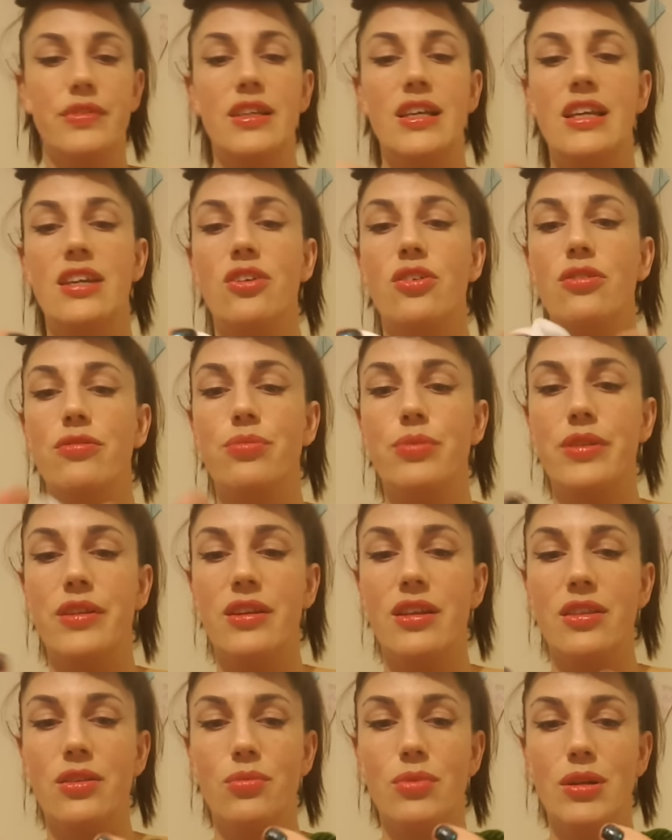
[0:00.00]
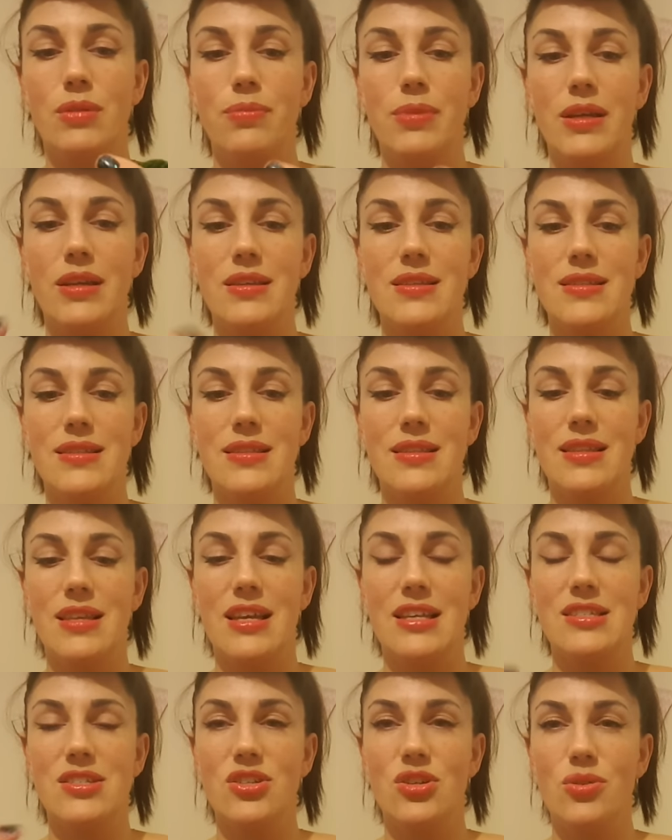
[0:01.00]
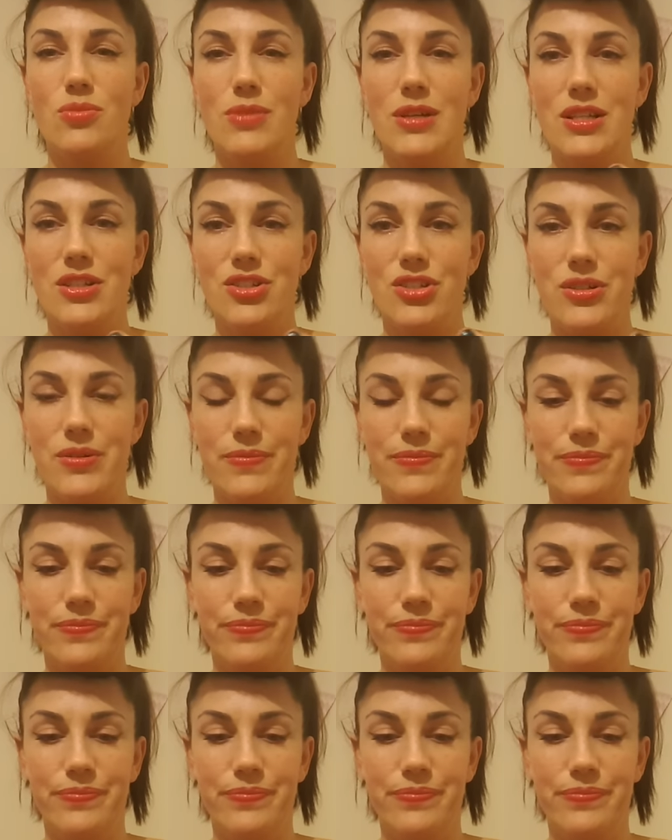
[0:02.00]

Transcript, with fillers: get it off with another one because that's too much.